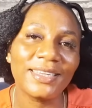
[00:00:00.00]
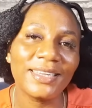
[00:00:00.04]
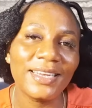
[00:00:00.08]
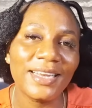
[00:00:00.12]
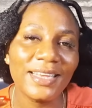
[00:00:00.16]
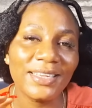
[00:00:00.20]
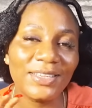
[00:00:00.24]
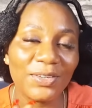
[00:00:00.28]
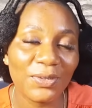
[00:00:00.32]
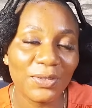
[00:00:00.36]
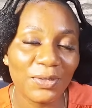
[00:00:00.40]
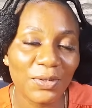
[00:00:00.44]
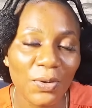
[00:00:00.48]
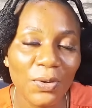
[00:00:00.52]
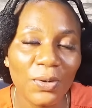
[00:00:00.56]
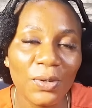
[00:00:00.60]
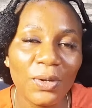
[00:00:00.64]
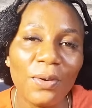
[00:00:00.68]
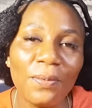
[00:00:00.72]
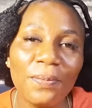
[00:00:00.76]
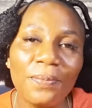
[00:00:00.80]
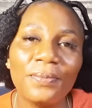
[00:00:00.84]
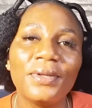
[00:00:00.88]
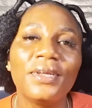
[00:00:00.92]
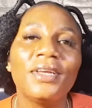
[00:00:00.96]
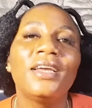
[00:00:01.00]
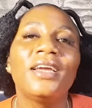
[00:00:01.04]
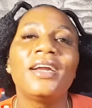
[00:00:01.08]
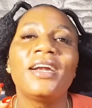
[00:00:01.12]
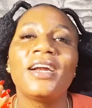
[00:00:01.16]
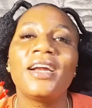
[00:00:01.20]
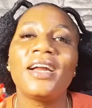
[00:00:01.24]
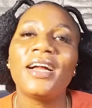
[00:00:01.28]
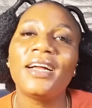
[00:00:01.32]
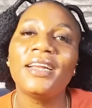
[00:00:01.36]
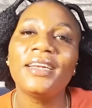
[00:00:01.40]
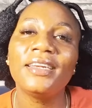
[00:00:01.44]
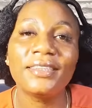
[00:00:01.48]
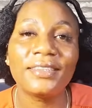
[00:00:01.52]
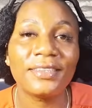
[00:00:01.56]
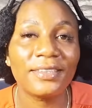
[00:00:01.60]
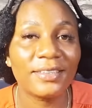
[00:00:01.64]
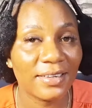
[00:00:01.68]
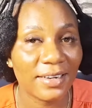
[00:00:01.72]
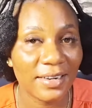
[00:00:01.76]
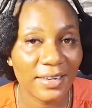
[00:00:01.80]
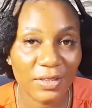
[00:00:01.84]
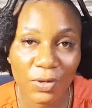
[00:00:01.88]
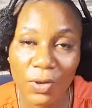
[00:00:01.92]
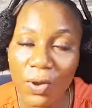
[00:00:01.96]
Let's just hold up
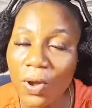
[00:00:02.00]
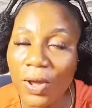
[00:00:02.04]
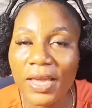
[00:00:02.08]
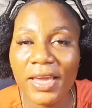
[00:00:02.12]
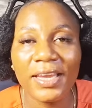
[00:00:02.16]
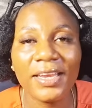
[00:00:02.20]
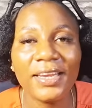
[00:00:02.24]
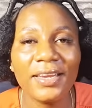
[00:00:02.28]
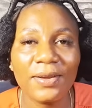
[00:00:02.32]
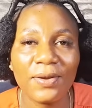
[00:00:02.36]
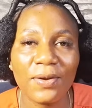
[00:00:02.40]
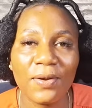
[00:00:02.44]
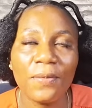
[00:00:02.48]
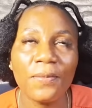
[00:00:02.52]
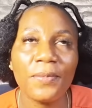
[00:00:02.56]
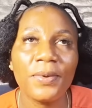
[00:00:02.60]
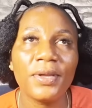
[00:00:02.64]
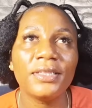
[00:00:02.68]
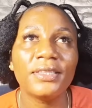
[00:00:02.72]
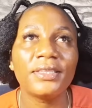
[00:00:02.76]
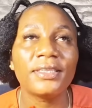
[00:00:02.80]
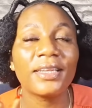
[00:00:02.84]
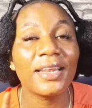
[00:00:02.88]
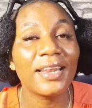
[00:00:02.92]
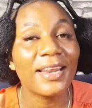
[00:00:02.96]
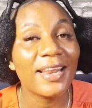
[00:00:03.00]
and talk in the comments.